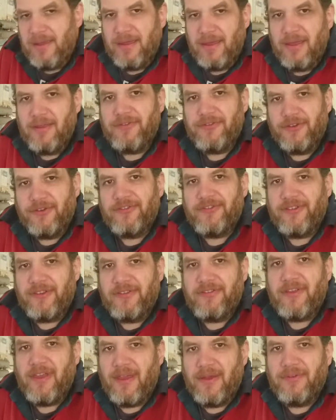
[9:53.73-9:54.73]
It took
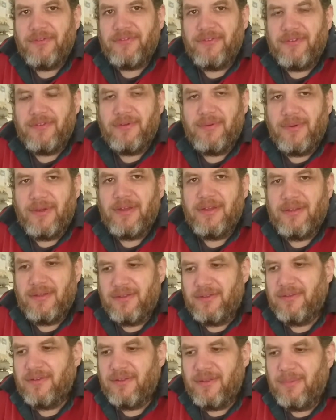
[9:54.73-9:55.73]
6 hours to
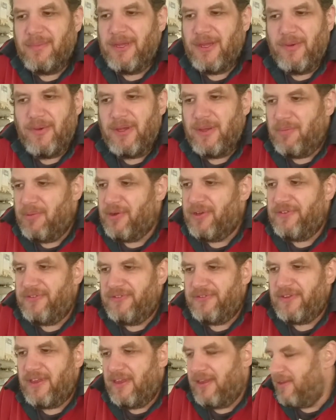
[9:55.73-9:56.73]
do the Malwarebytes
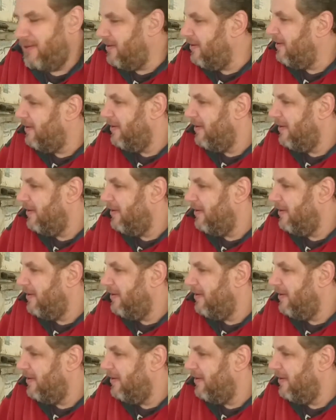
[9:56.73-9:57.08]
scan,